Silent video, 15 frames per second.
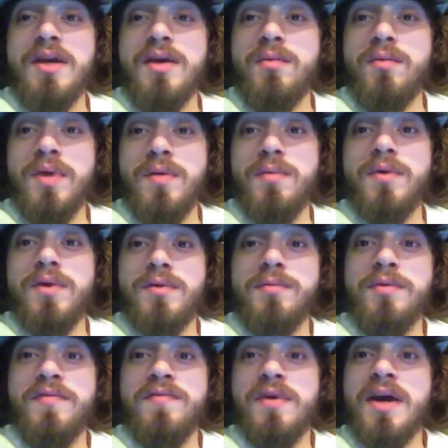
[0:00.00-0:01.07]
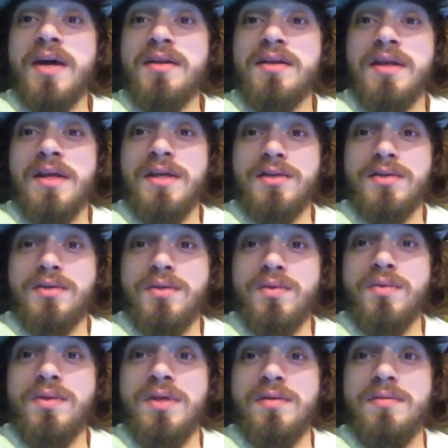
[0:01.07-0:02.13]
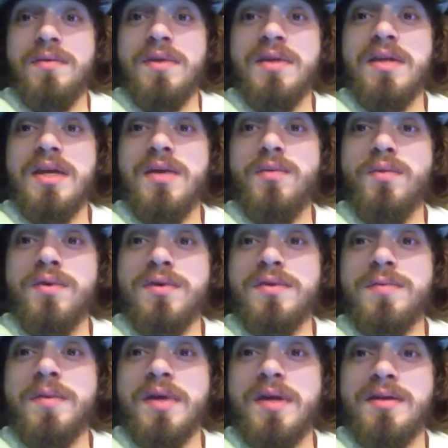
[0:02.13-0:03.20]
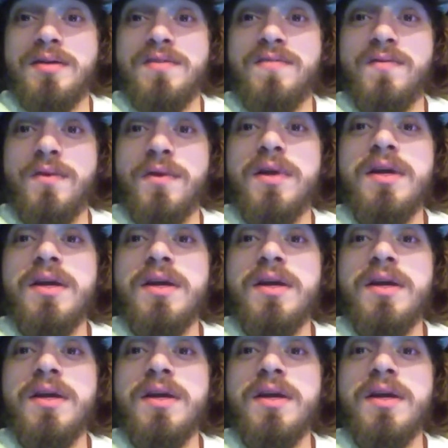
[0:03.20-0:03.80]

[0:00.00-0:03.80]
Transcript: We will provide things to them that they want to pay us for.